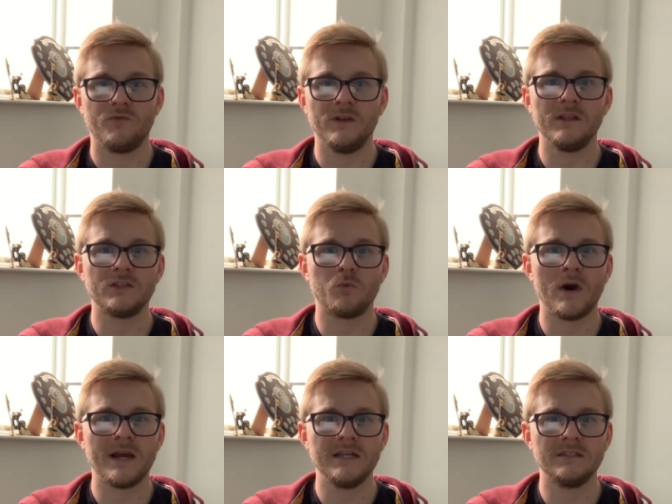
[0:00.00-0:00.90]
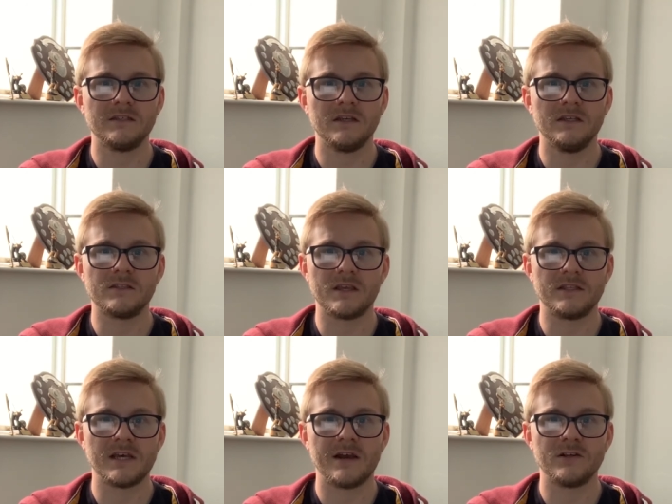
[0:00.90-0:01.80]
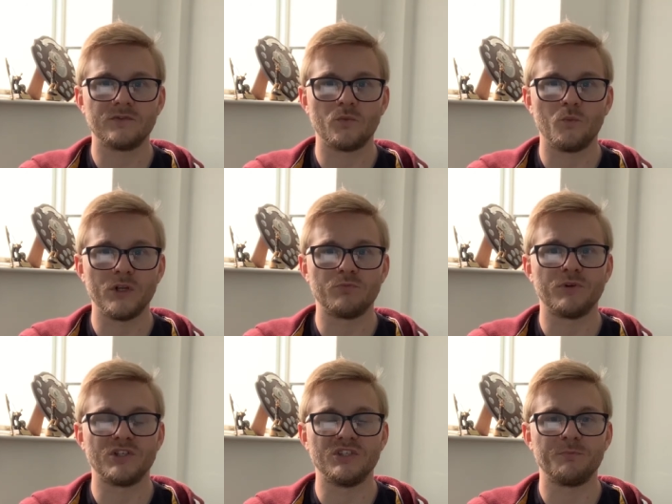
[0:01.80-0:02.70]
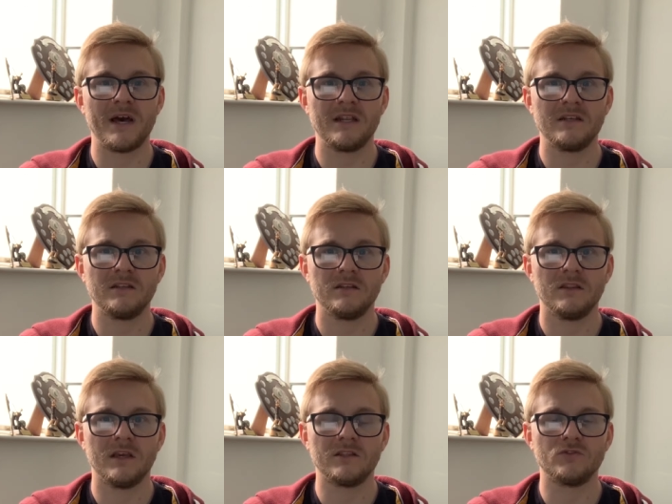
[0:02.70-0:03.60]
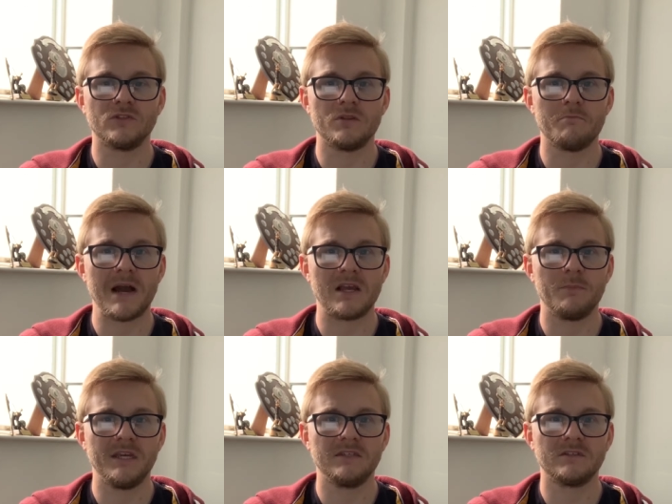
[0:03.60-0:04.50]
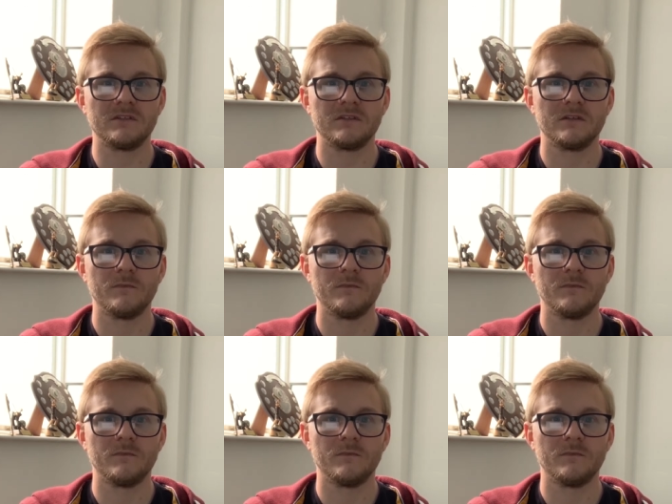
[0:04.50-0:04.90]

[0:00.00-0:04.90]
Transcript: Felix White is the guitarist from which British band? The answer is the Maccabees.